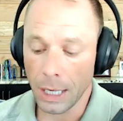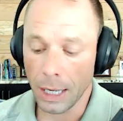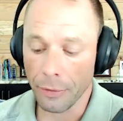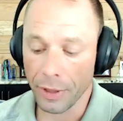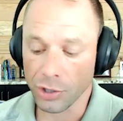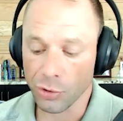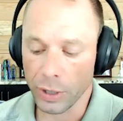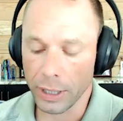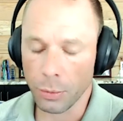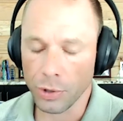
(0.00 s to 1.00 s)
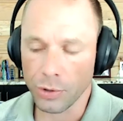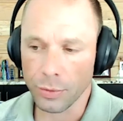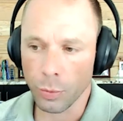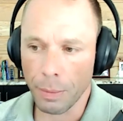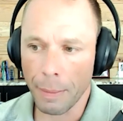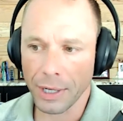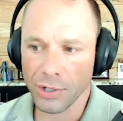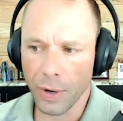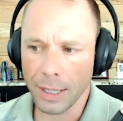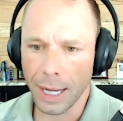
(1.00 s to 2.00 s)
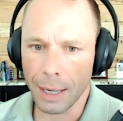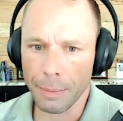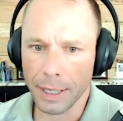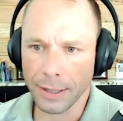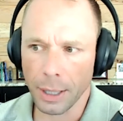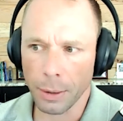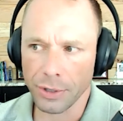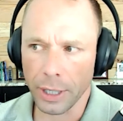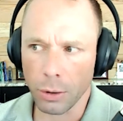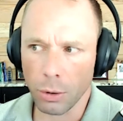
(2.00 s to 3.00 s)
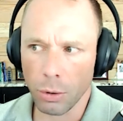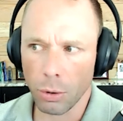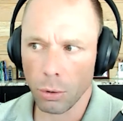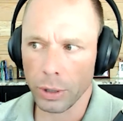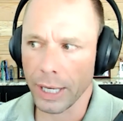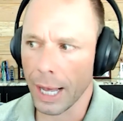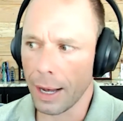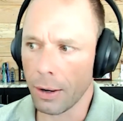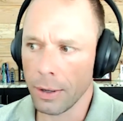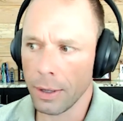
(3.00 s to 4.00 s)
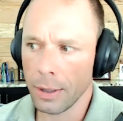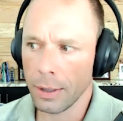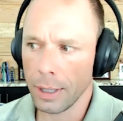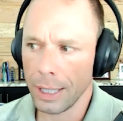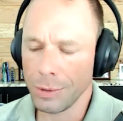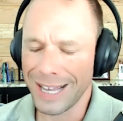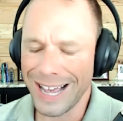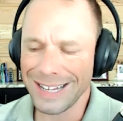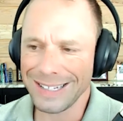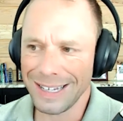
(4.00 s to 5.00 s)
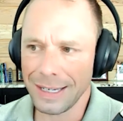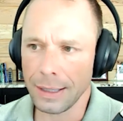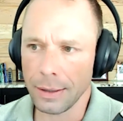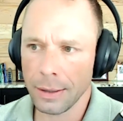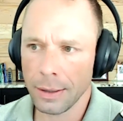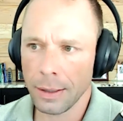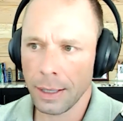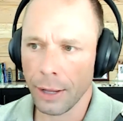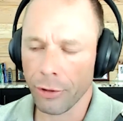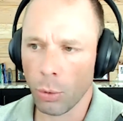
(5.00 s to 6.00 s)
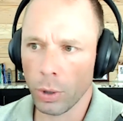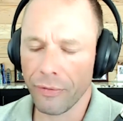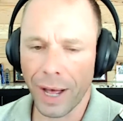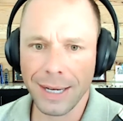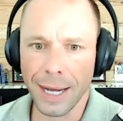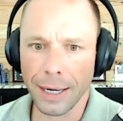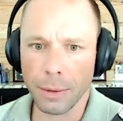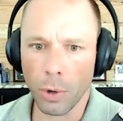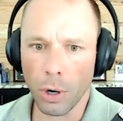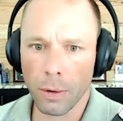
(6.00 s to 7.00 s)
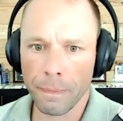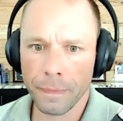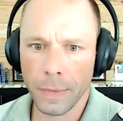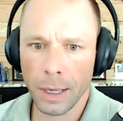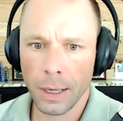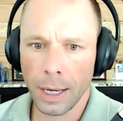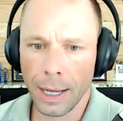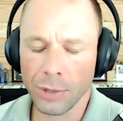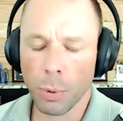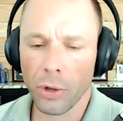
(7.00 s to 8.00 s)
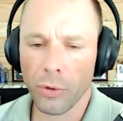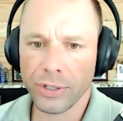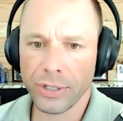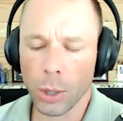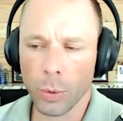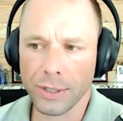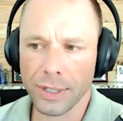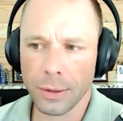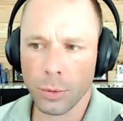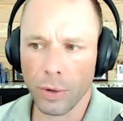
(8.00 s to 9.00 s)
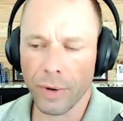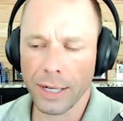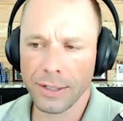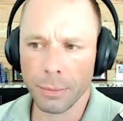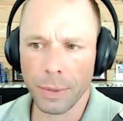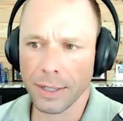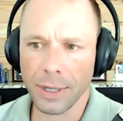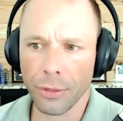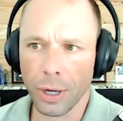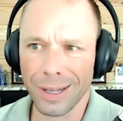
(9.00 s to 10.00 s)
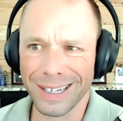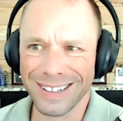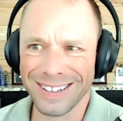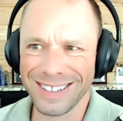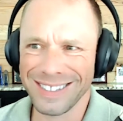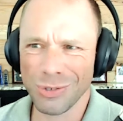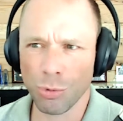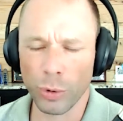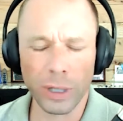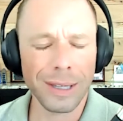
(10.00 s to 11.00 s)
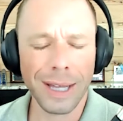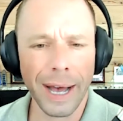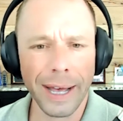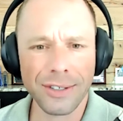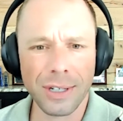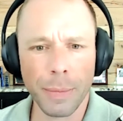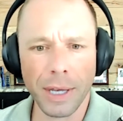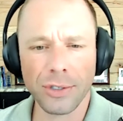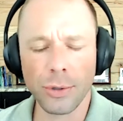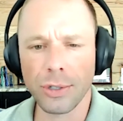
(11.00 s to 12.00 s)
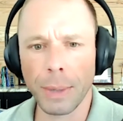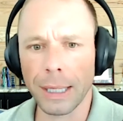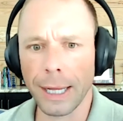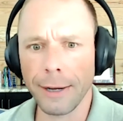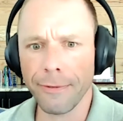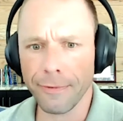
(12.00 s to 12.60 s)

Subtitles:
things, Reed, was when my best friend died, because I was like, holy cow, he was 18. I thought, what if I died tomorrow? That's part of the reason I quit racing, because I thought, like, is this really the highest and best use of my life?